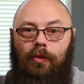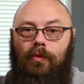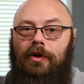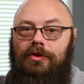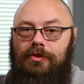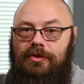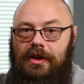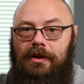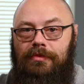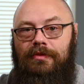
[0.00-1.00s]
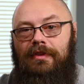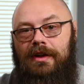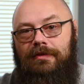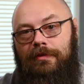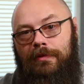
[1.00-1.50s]
Once you set up your
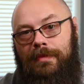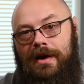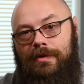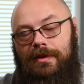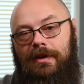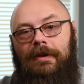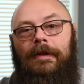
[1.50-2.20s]
flash for power,